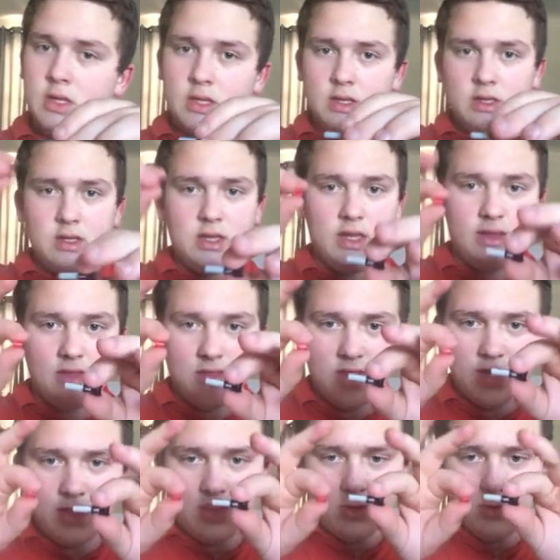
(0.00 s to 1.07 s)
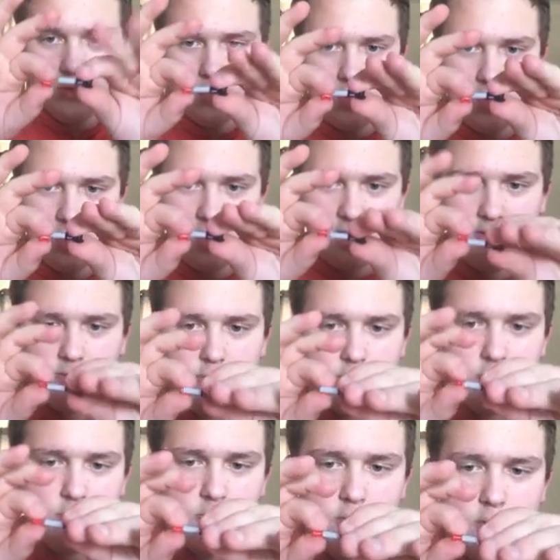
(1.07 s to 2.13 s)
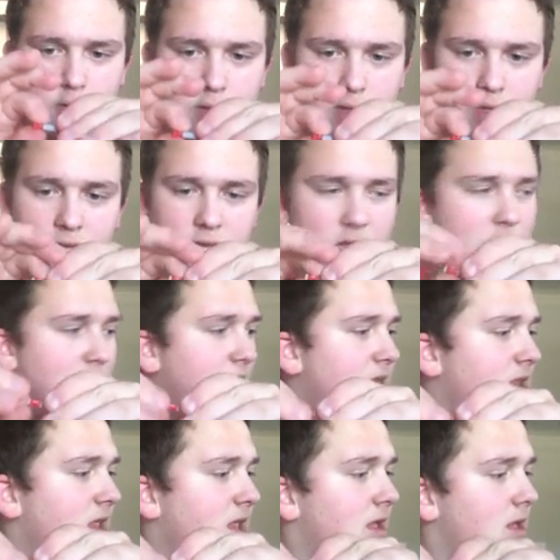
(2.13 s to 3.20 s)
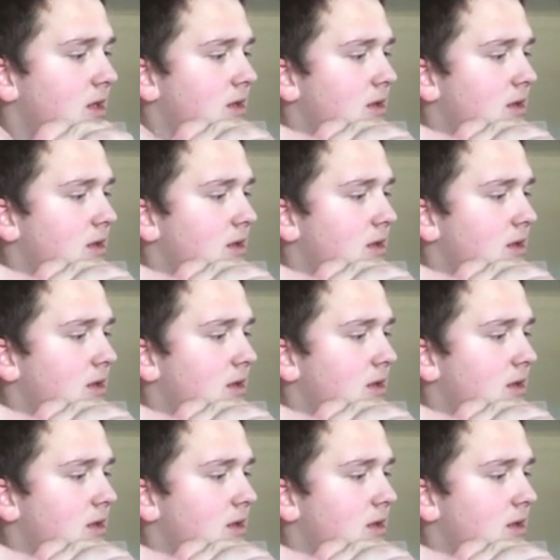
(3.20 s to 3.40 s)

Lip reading: Take this nice little red cylinder, connect it,